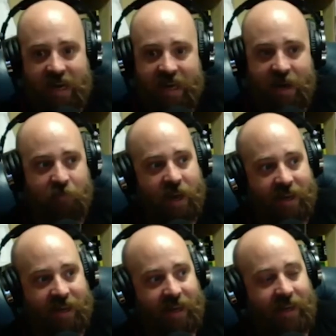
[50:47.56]
And I'm
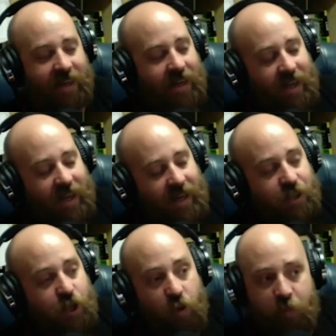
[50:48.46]
like,
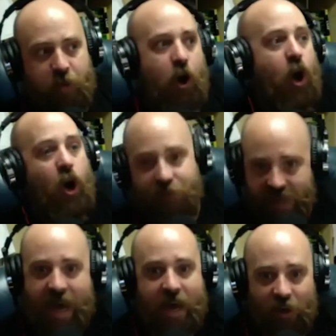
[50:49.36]
so we'd be all
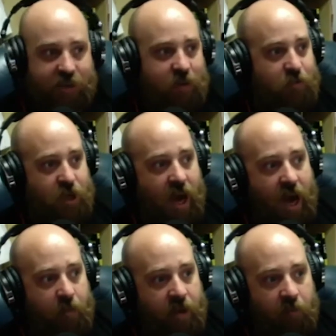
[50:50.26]
day on some
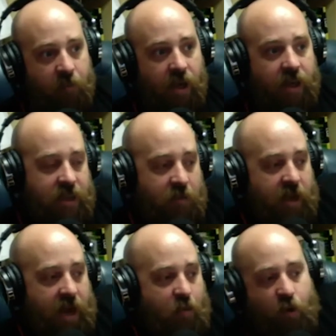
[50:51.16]
job. And I'm
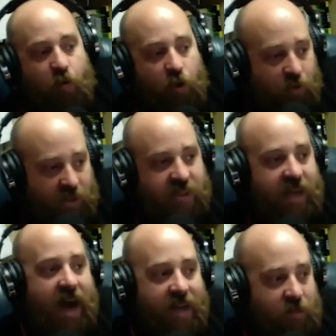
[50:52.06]
like, I want to work with these
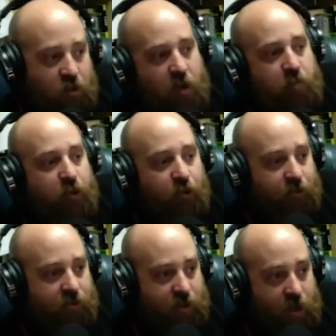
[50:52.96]
guys. I'm trying to
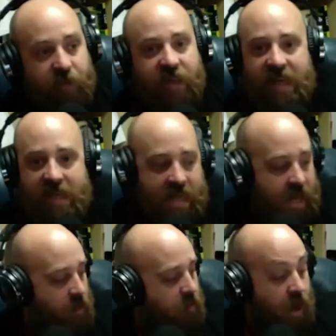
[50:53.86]
build something in
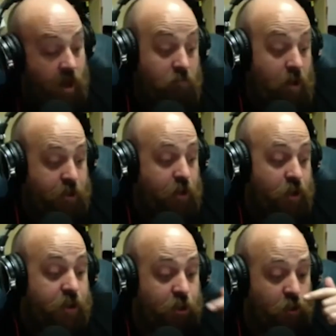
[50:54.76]
them. And I was like, oh,
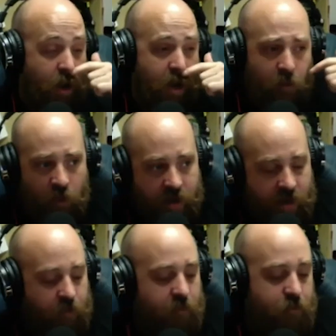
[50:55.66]
this is great. We ran
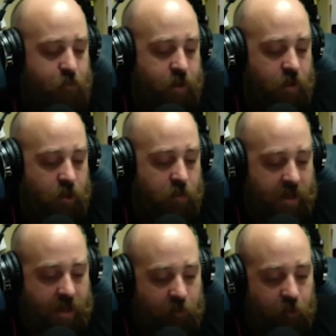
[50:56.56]
that for a few years, but I
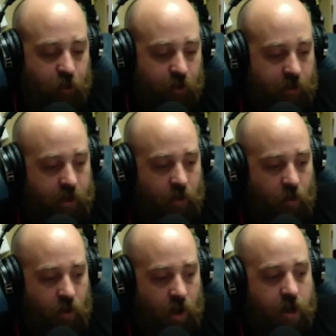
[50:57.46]
kept looking,
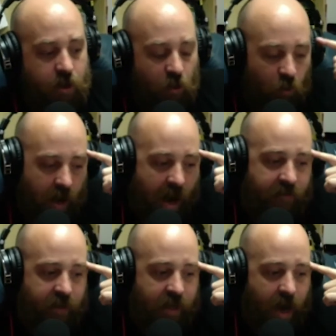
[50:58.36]
going, you know what?
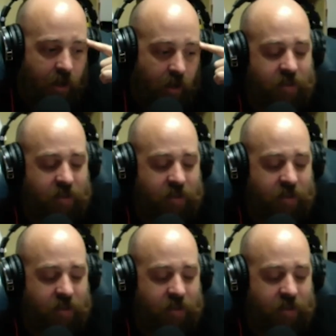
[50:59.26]
I've got it.